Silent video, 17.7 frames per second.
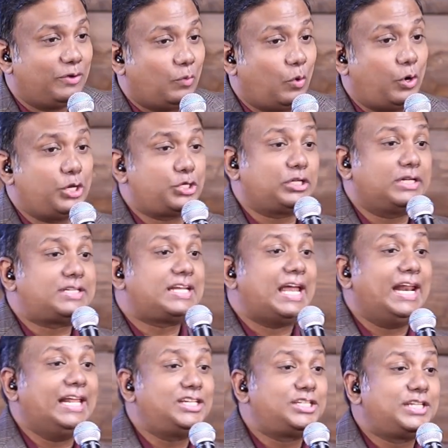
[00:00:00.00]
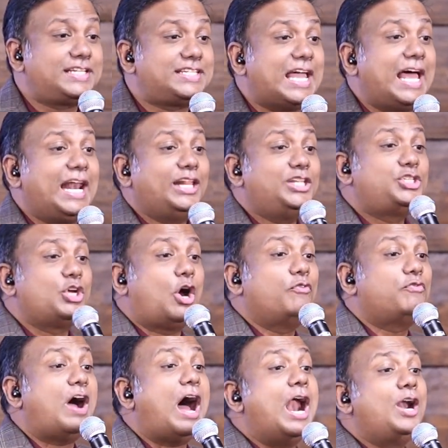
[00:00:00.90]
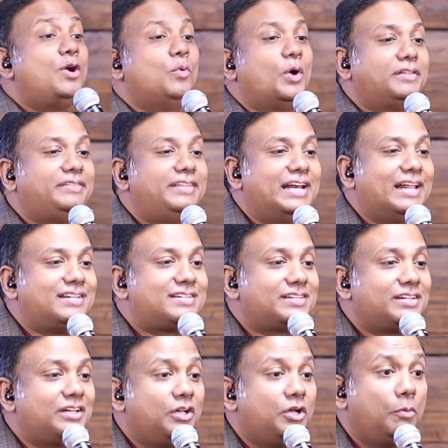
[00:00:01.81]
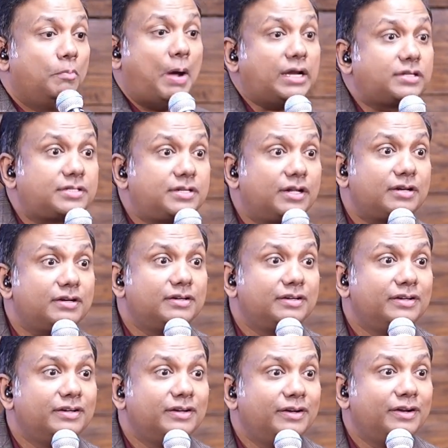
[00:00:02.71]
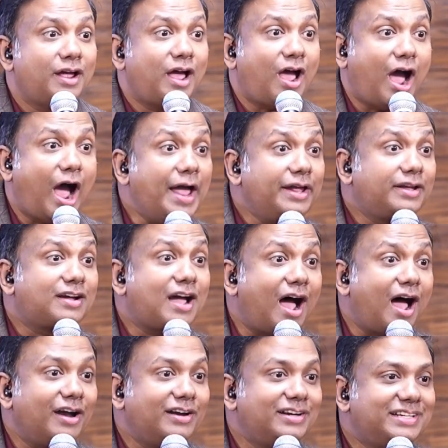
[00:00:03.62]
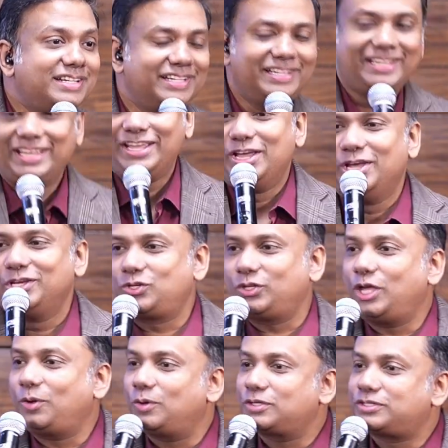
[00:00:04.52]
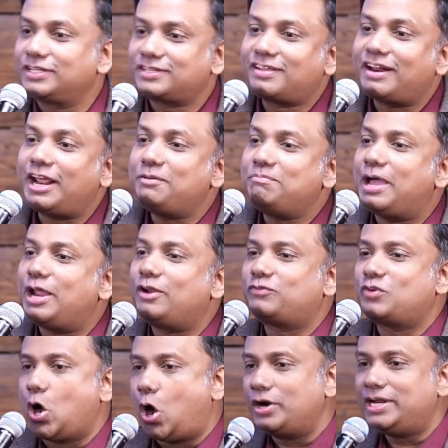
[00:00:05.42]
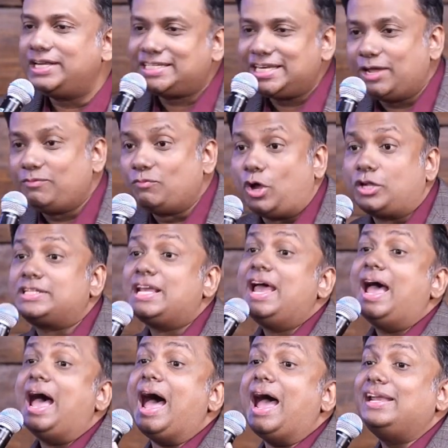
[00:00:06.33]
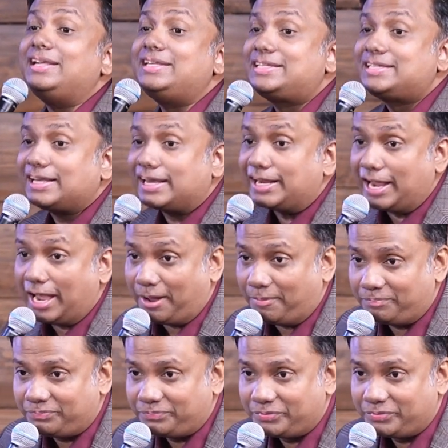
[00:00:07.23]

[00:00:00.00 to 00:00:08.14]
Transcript: What is the challenge? The challenge of unworthiness. Pastor, I can't. So there was this great man of God. His name was Isaiah.